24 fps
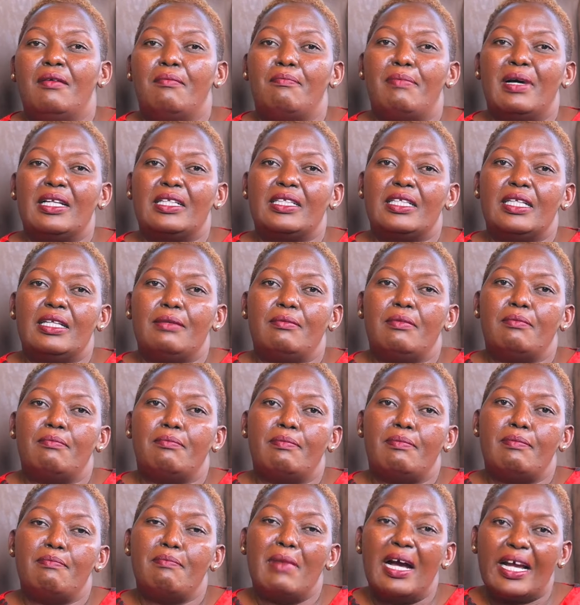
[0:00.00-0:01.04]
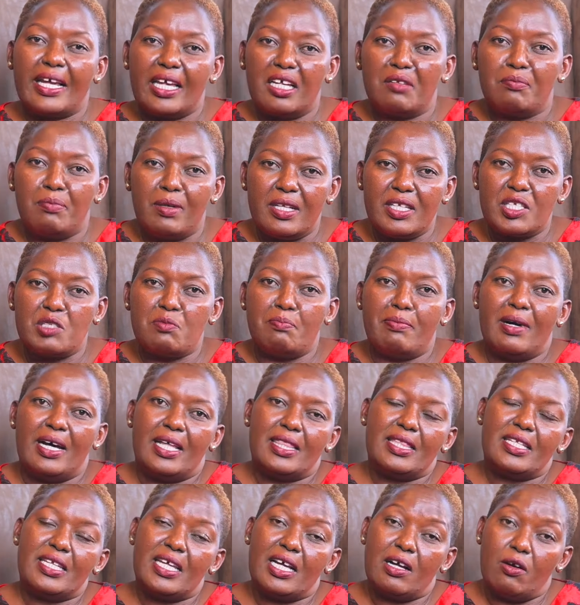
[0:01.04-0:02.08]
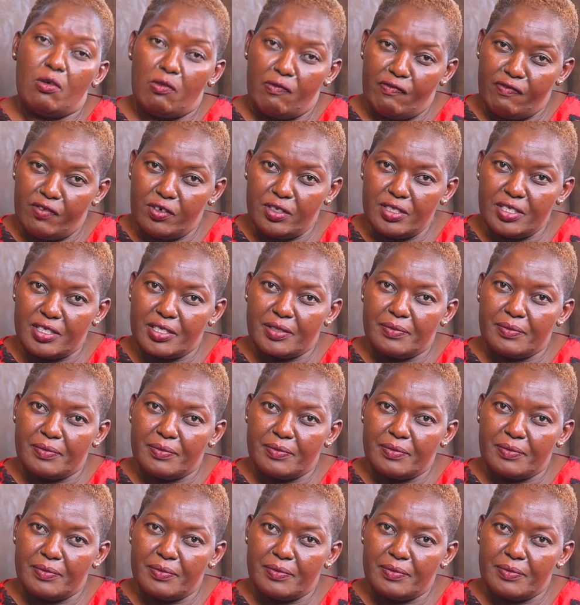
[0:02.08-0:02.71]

But Marketplace Birth Comfort.